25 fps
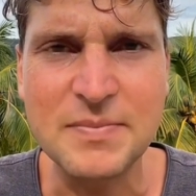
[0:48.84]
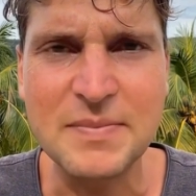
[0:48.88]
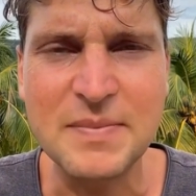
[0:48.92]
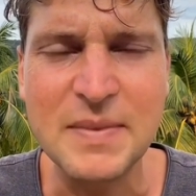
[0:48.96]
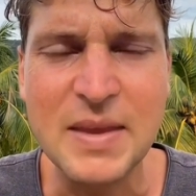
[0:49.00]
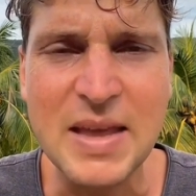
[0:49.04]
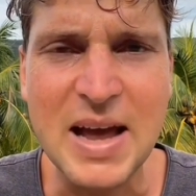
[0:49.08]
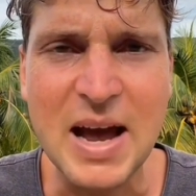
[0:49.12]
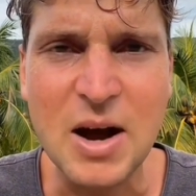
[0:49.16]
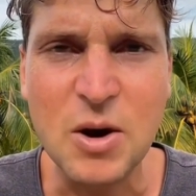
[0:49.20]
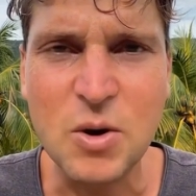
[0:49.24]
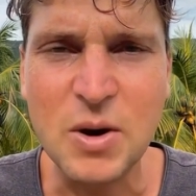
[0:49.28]

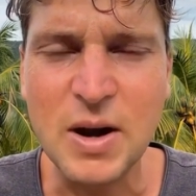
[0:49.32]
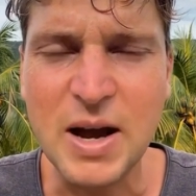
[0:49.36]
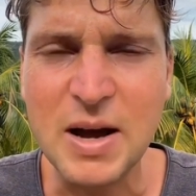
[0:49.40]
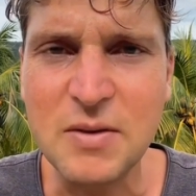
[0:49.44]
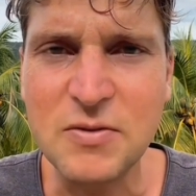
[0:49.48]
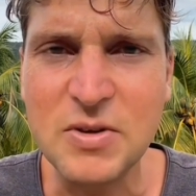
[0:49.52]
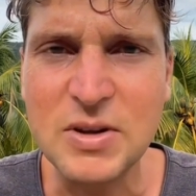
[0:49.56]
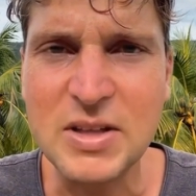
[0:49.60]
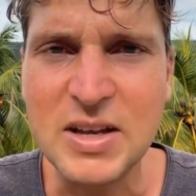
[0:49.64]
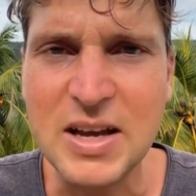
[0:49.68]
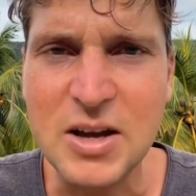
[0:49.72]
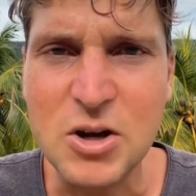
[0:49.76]
Now,
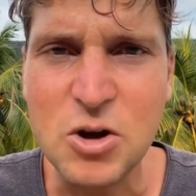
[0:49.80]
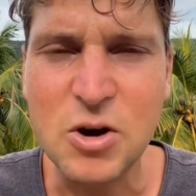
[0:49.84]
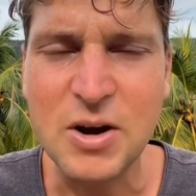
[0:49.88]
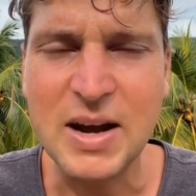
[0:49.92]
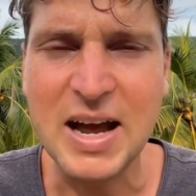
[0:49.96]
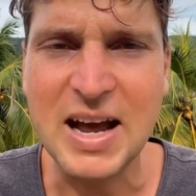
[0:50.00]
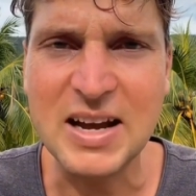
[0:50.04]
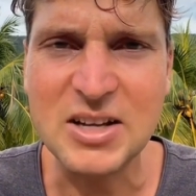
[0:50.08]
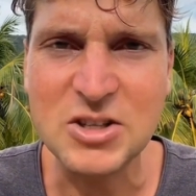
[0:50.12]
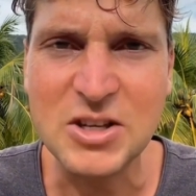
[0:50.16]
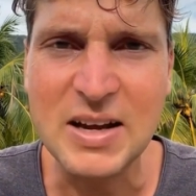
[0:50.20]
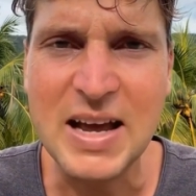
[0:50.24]
everything could
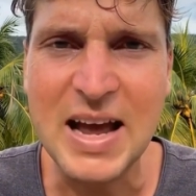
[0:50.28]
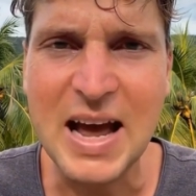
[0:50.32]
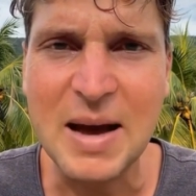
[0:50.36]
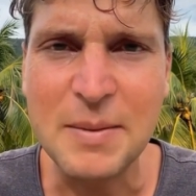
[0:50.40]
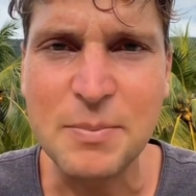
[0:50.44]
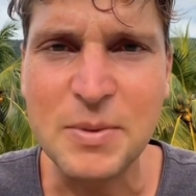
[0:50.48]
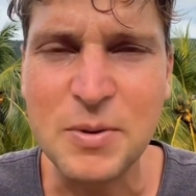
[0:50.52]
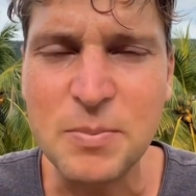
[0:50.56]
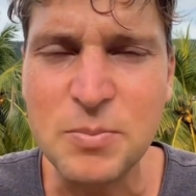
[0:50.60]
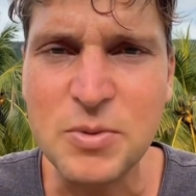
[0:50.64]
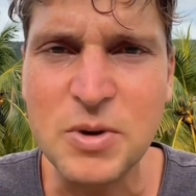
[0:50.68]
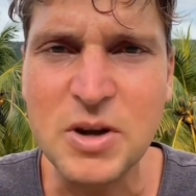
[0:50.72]
actually
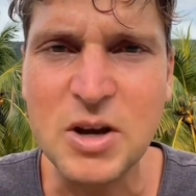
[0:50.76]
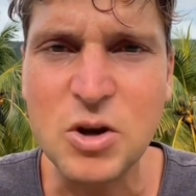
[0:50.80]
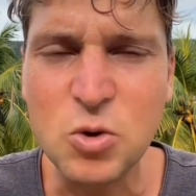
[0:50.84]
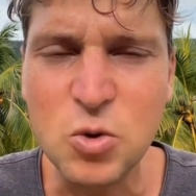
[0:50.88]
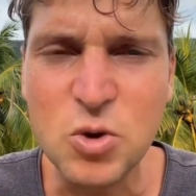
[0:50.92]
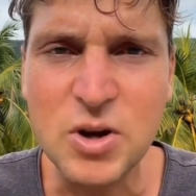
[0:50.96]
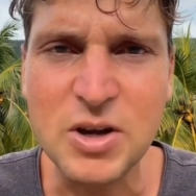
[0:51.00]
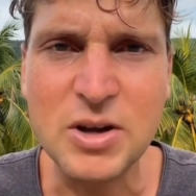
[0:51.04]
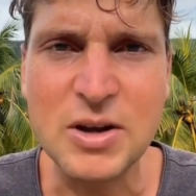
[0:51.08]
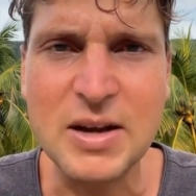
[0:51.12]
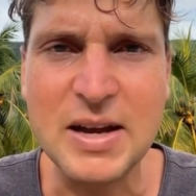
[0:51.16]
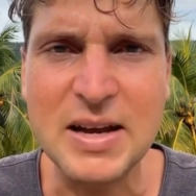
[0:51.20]
happen pretty
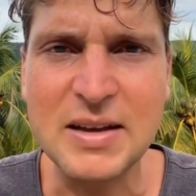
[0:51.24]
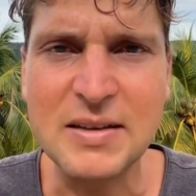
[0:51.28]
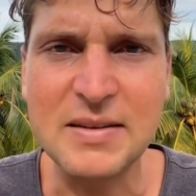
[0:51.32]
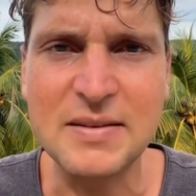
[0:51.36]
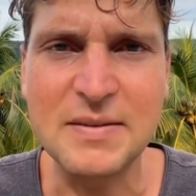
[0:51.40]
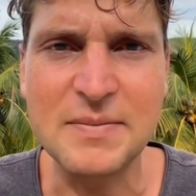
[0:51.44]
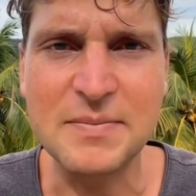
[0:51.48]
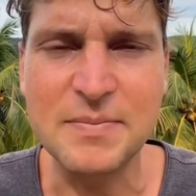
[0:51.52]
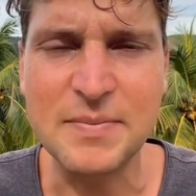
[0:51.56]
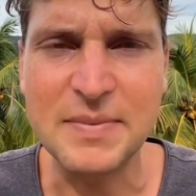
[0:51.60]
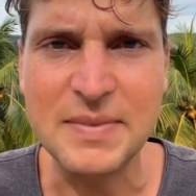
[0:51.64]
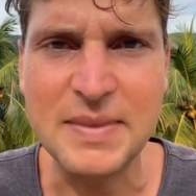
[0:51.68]
quickly.
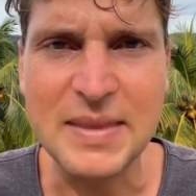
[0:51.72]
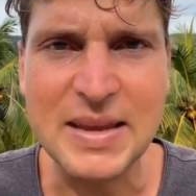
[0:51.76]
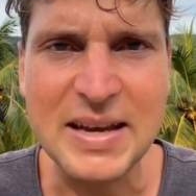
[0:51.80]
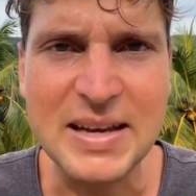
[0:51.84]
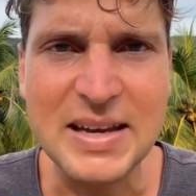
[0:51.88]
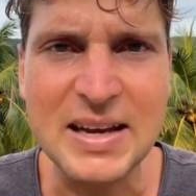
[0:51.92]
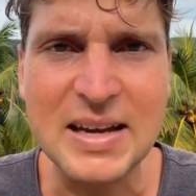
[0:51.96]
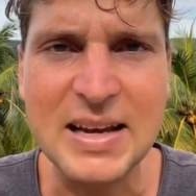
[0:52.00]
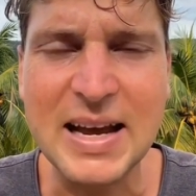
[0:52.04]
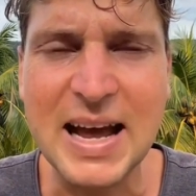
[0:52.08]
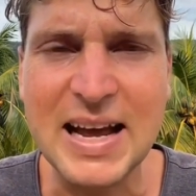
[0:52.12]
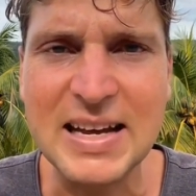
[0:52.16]
In
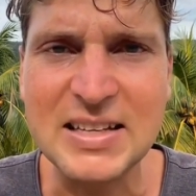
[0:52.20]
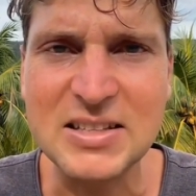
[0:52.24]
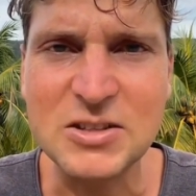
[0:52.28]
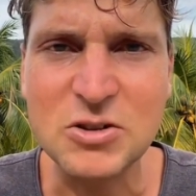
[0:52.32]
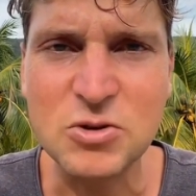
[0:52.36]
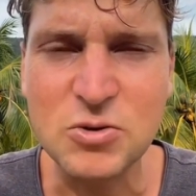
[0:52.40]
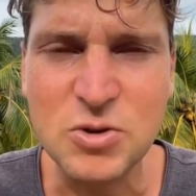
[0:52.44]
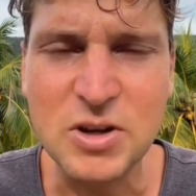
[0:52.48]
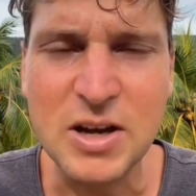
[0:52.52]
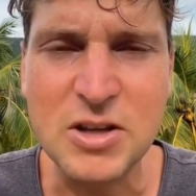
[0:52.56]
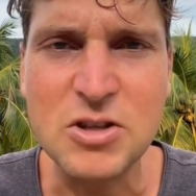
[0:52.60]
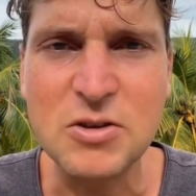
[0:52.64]
the last
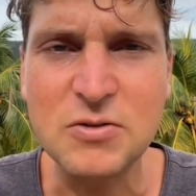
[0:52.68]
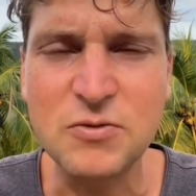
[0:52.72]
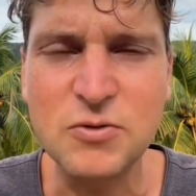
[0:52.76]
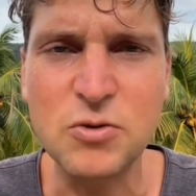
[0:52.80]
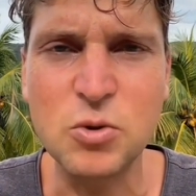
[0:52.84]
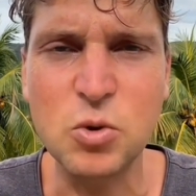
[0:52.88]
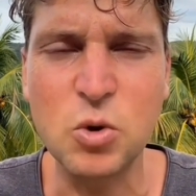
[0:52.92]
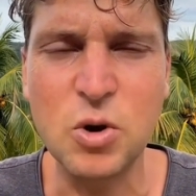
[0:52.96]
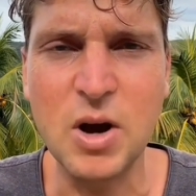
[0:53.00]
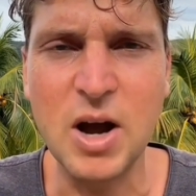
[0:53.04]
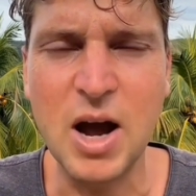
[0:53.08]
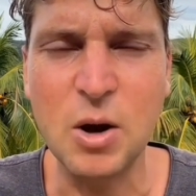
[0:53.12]
3 to
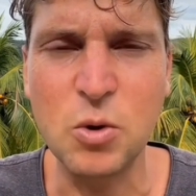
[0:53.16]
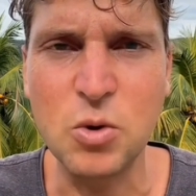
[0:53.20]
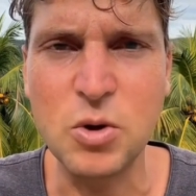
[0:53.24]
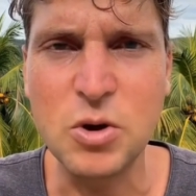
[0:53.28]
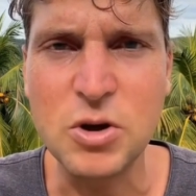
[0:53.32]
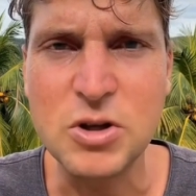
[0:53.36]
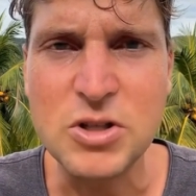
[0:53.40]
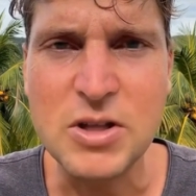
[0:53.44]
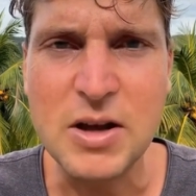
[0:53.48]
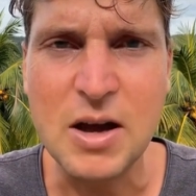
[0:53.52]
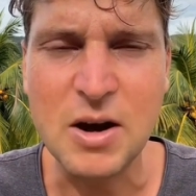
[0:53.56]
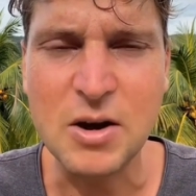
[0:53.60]
4
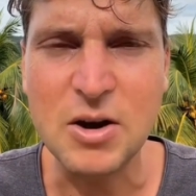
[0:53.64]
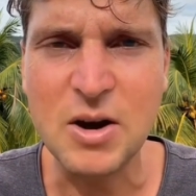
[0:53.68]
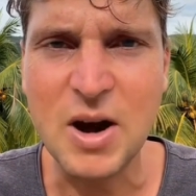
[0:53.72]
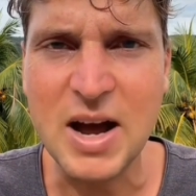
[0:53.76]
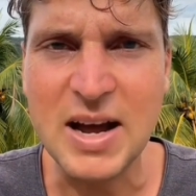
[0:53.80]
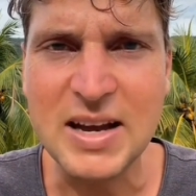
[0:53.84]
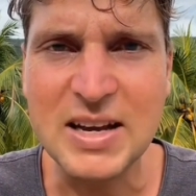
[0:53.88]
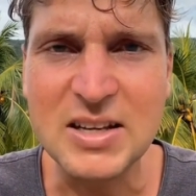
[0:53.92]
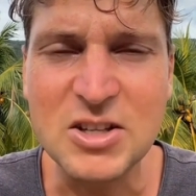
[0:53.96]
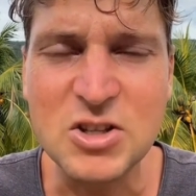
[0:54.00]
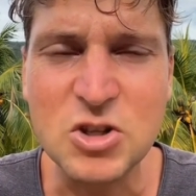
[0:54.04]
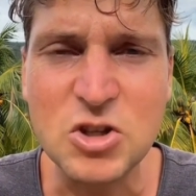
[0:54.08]
hours, a
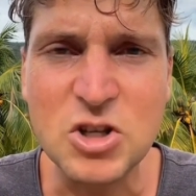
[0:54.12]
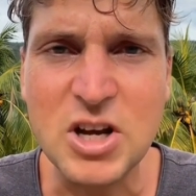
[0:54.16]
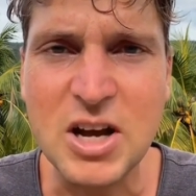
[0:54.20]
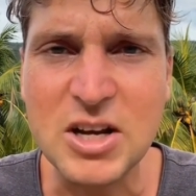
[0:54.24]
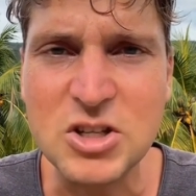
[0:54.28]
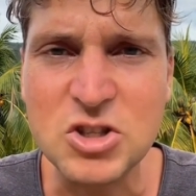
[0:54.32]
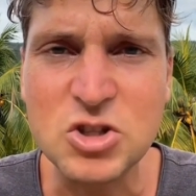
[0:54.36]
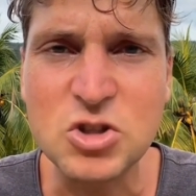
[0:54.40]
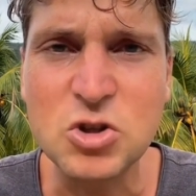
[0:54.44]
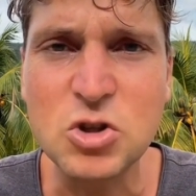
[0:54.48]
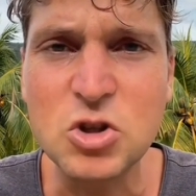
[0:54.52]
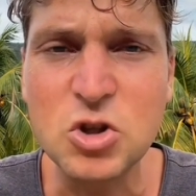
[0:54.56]
lot has
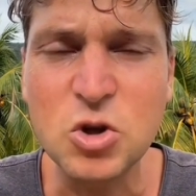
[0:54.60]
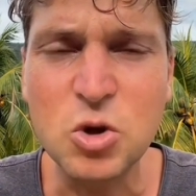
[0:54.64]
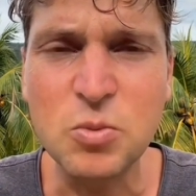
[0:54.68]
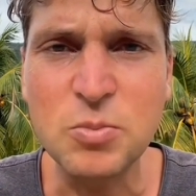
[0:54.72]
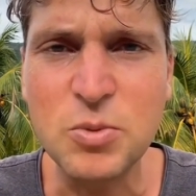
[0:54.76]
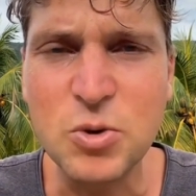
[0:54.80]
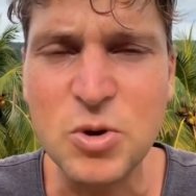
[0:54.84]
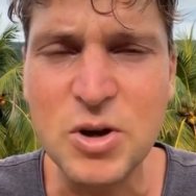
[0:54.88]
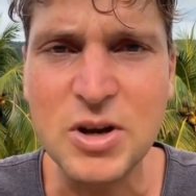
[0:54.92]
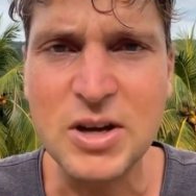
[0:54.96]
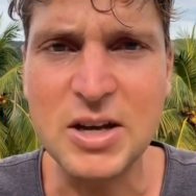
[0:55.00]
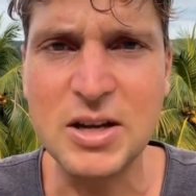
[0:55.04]
changed
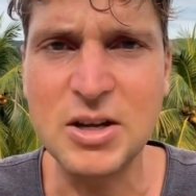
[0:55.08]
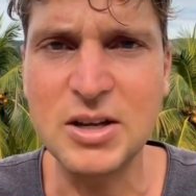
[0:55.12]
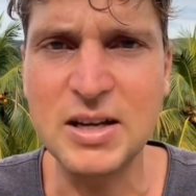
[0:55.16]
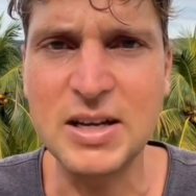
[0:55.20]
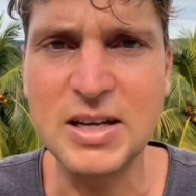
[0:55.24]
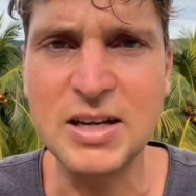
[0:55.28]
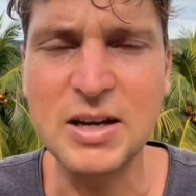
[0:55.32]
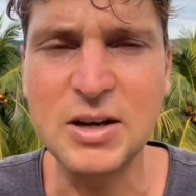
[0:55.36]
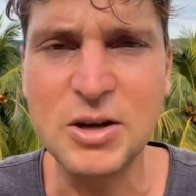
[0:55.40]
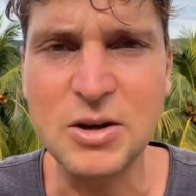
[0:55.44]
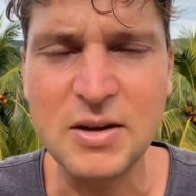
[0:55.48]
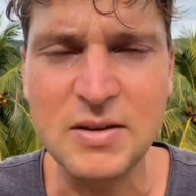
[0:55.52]
geopolitically
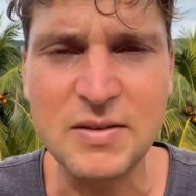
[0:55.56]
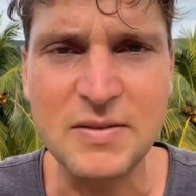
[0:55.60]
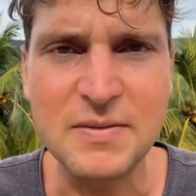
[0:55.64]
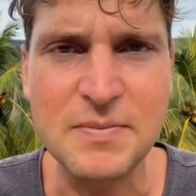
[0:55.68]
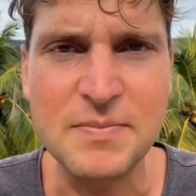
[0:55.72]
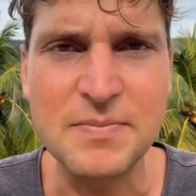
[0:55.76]
here.